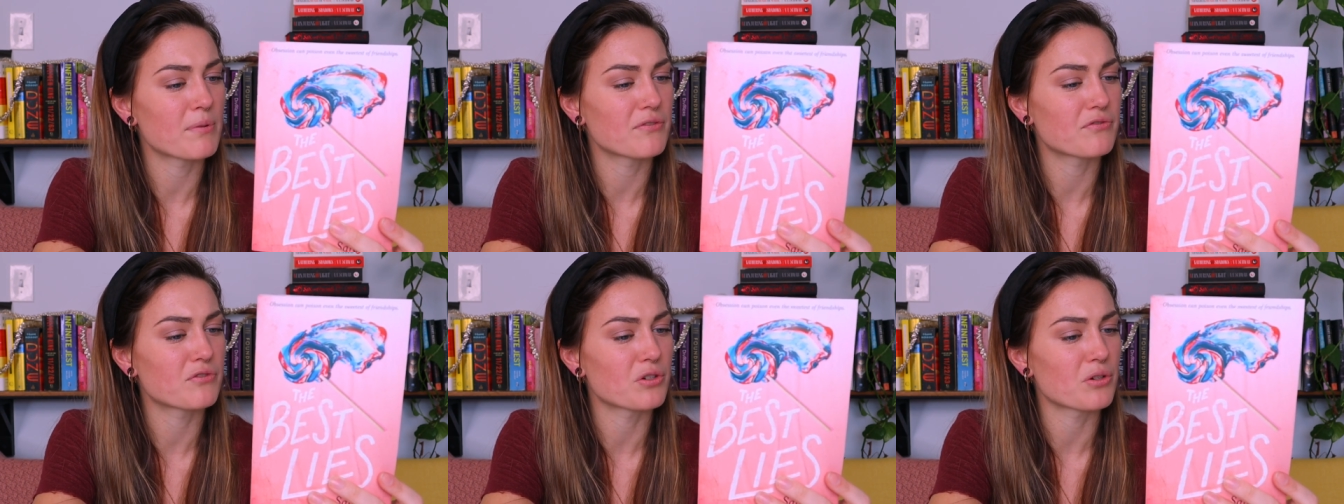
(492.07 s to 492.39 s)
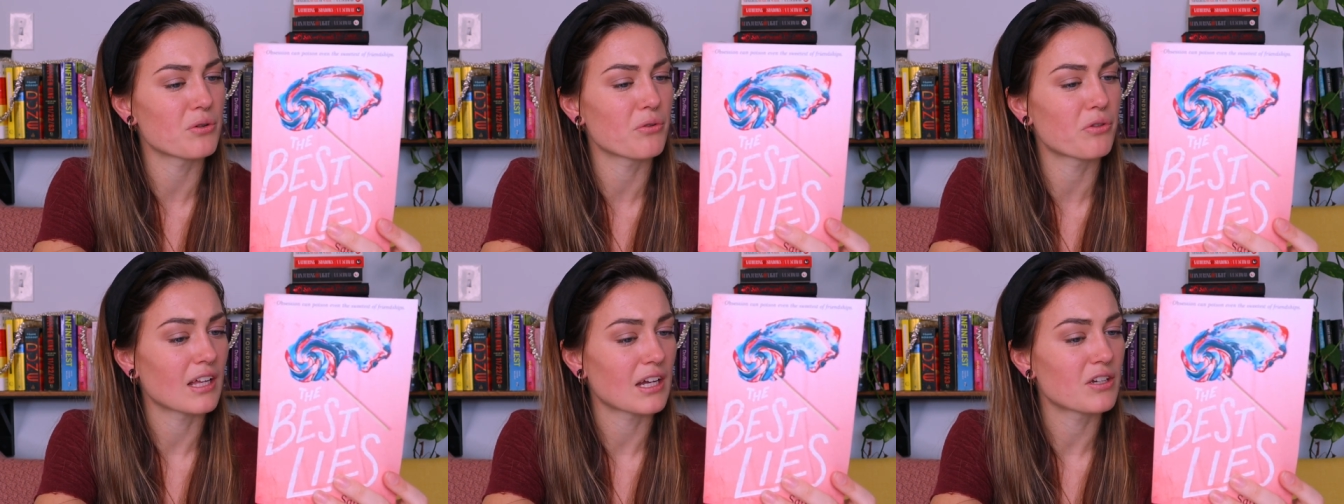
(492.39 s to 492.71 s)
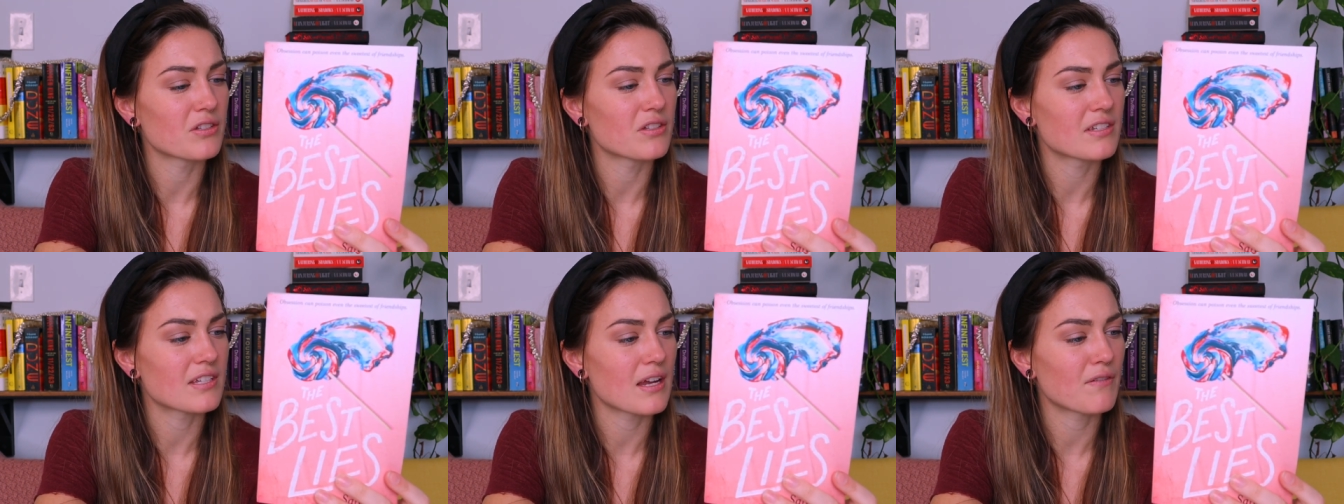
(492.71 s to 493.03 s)
of truth that
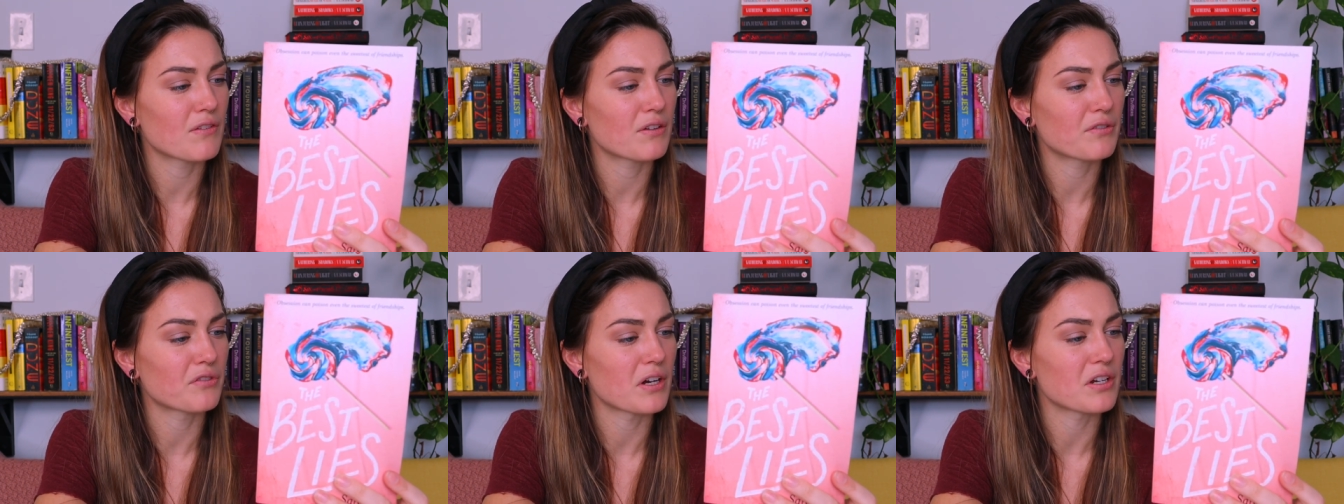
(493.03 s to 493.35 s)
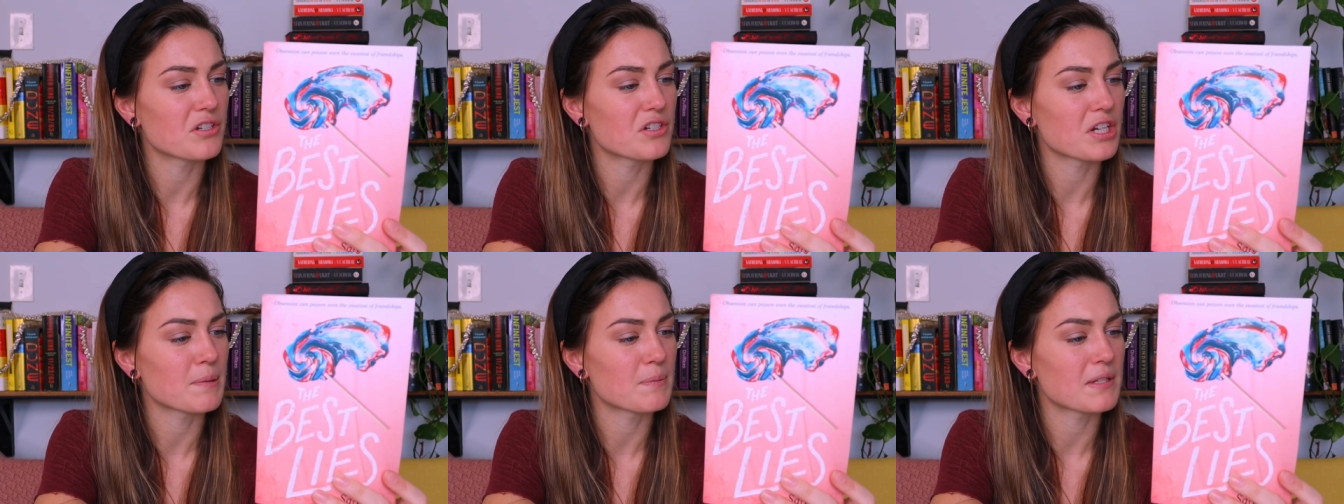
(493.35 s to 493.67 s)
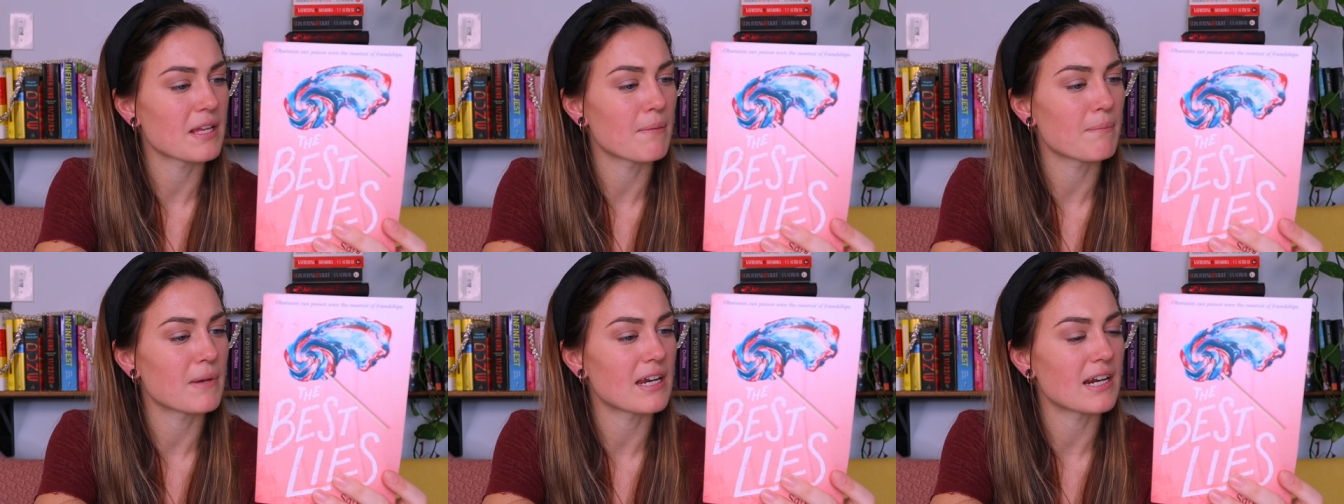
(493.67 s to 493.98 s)
could save the friendships
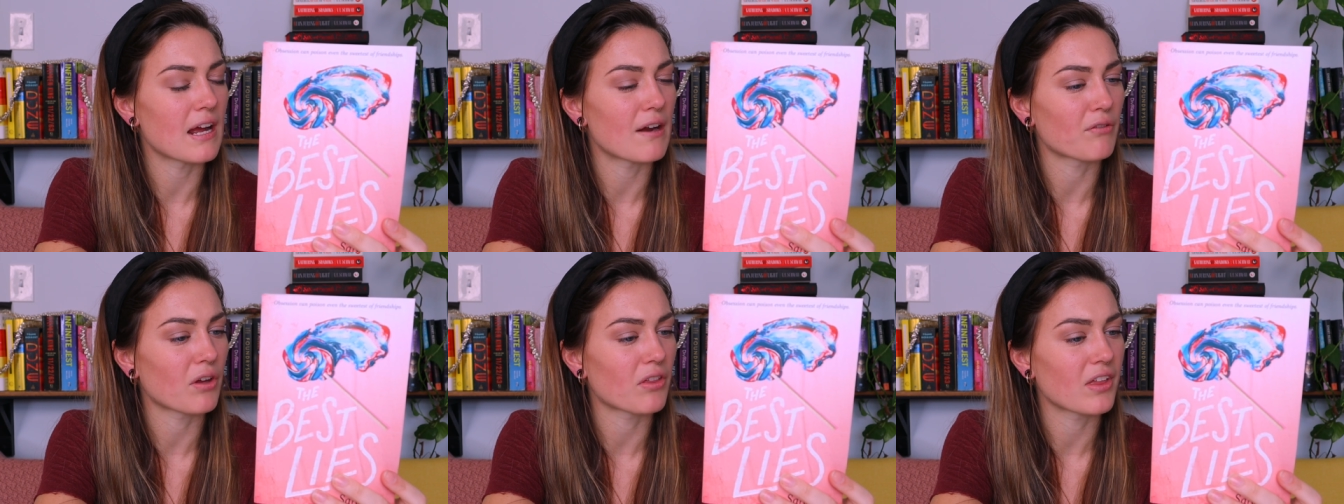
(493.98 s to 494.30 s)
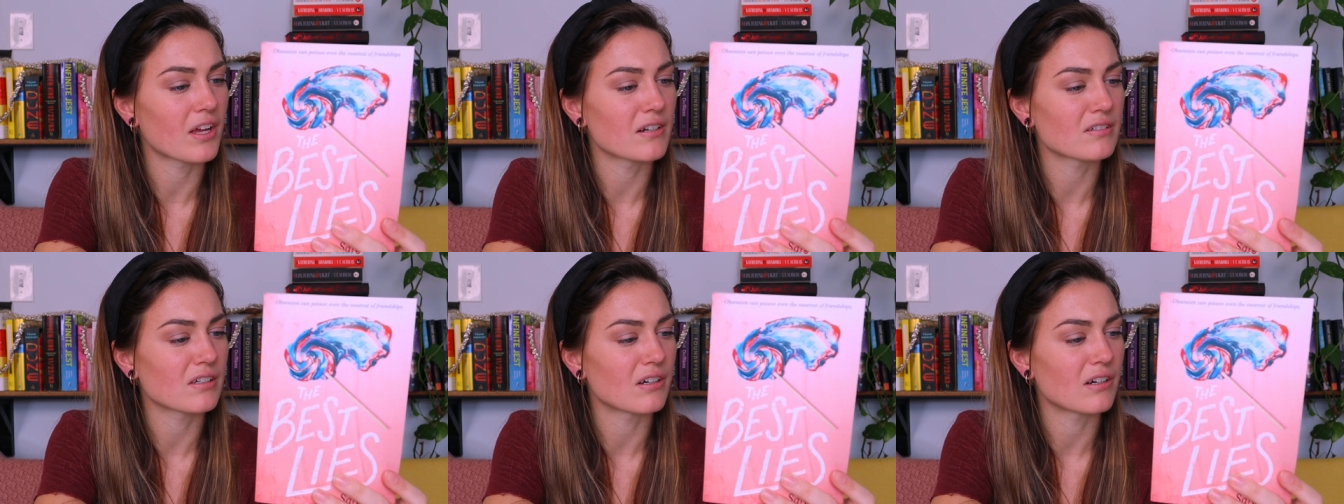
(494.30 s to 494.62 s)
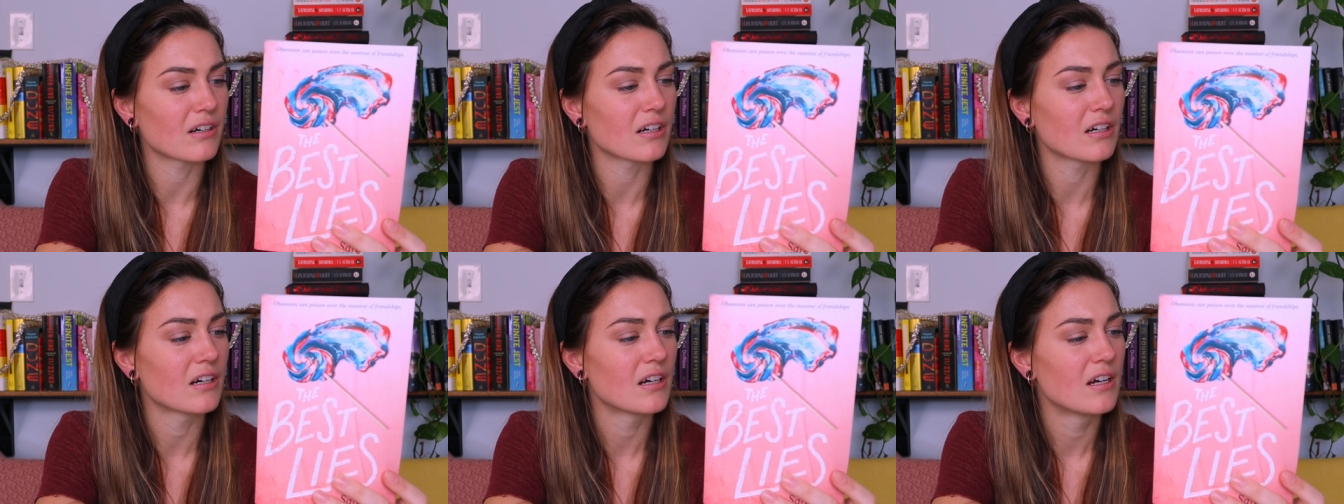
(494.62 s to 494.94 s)
that mean everything to
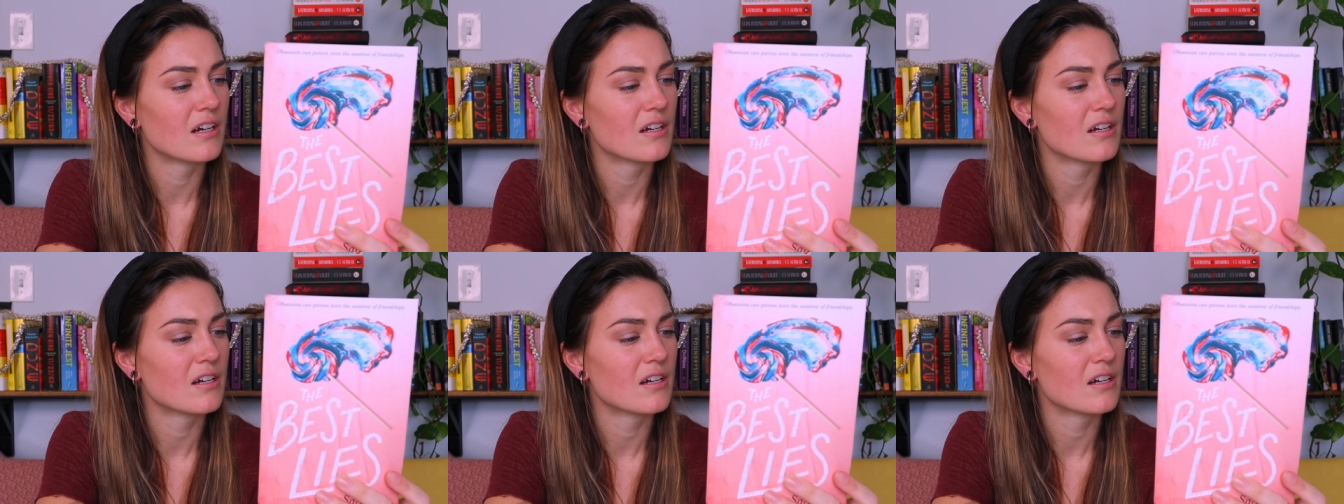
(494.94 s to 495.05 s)
her.